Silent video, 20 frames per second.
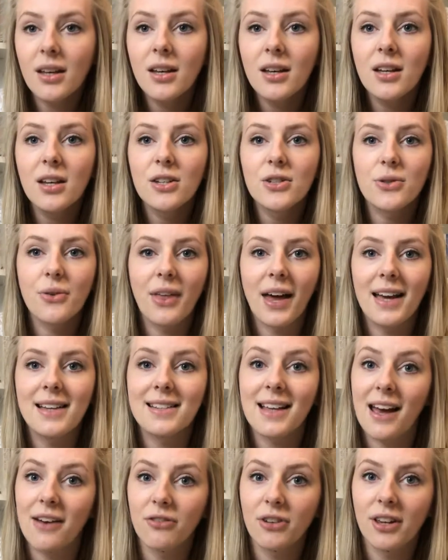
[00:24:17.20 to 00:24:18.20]
So that is
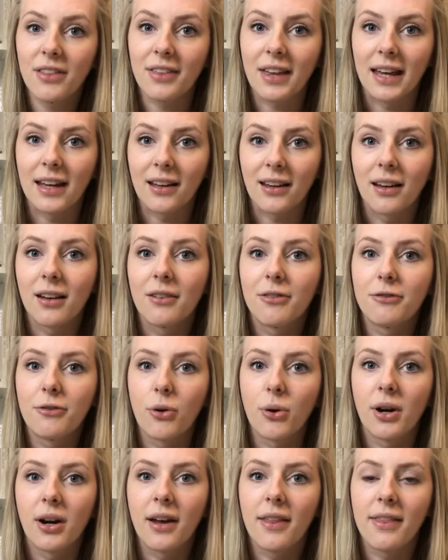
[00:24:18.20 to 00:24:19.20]
everything
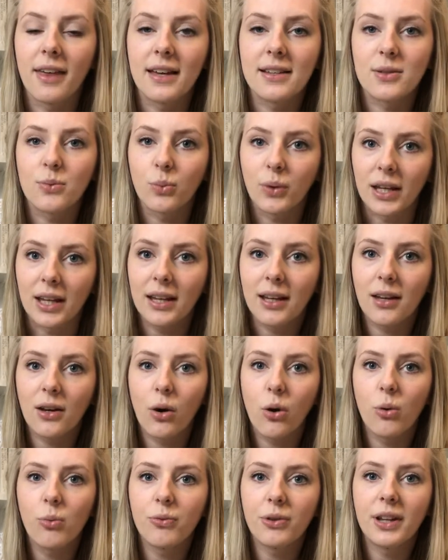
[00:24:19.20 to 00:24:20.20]
for this week.
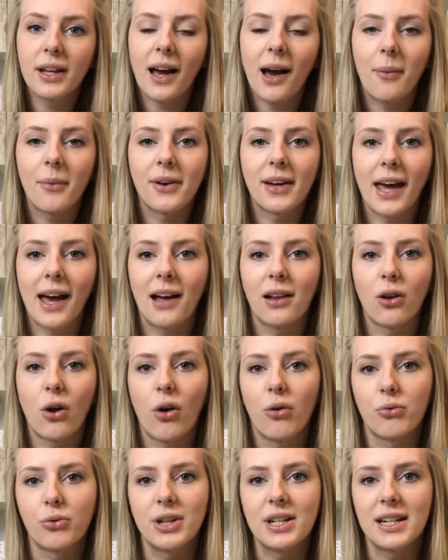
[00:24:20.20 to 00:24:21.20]
Hopefully I will get a lot
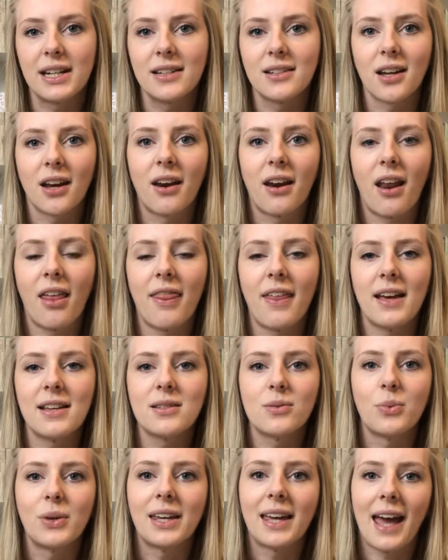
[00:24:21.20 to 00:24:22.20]
of reading done
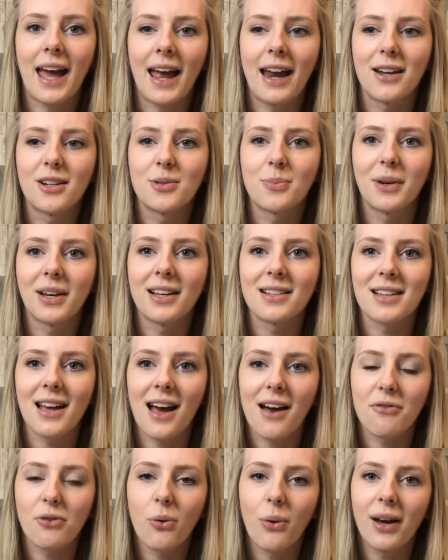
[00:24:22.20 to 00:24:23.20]
this weekend because I
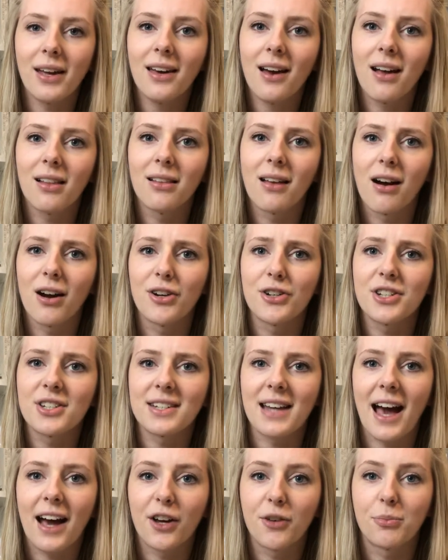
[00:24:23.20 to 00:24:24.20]
have quite a large
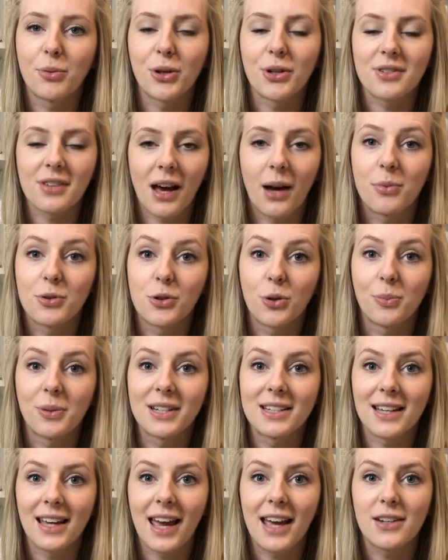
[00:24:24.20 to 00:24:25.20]
stack of books that I was hoping
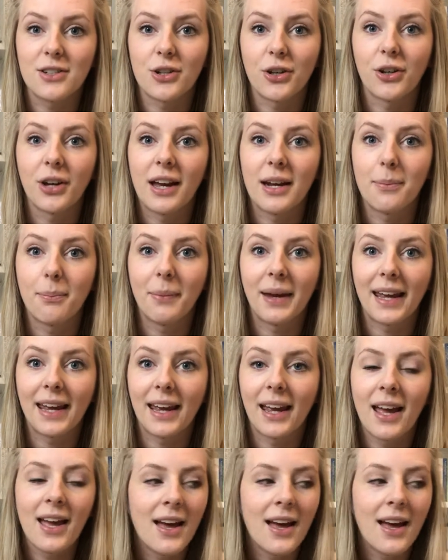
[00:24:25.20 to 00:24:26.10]
to get to in May.